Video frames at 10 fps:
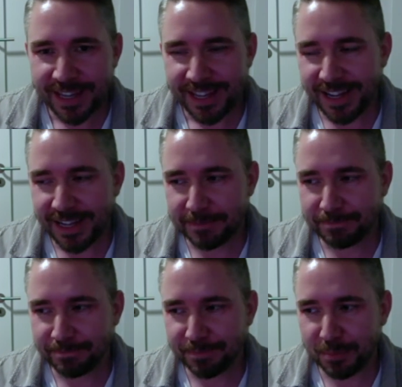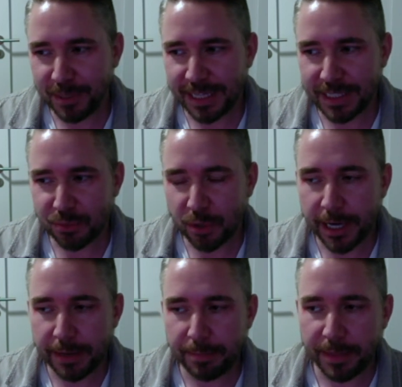Um, but that's
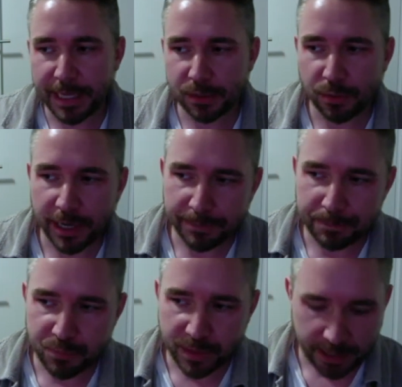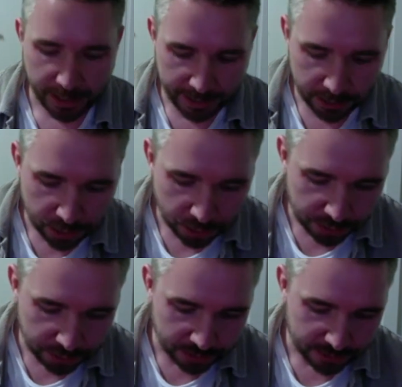why that's why a
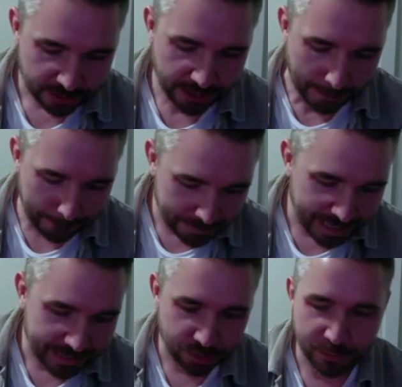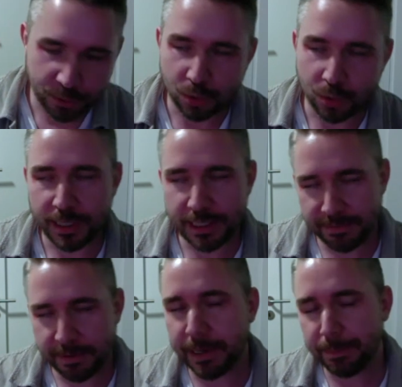good bad review is
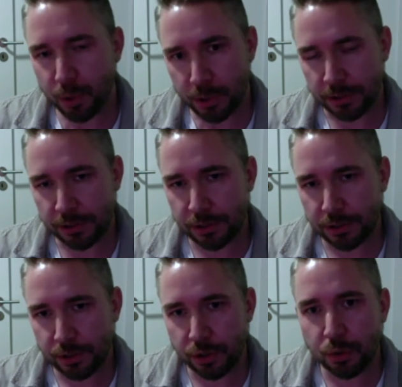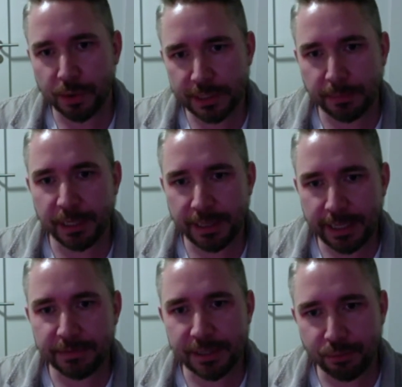very important you know when somebody
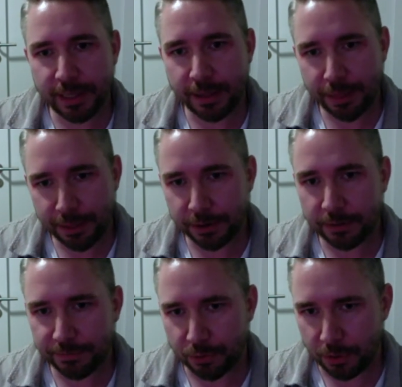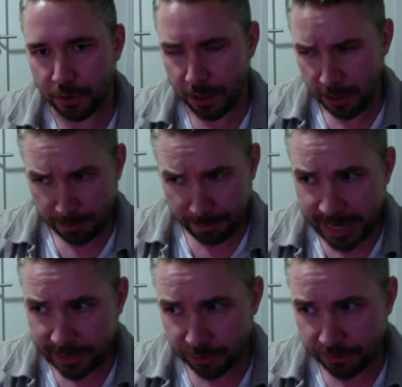leaves a really thoughtful
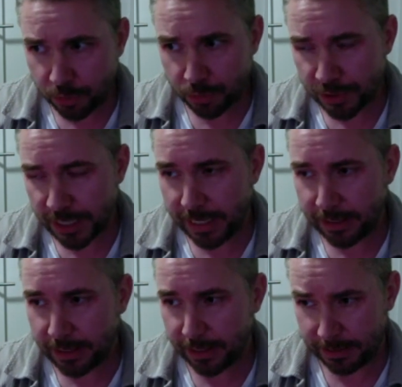bad review saying like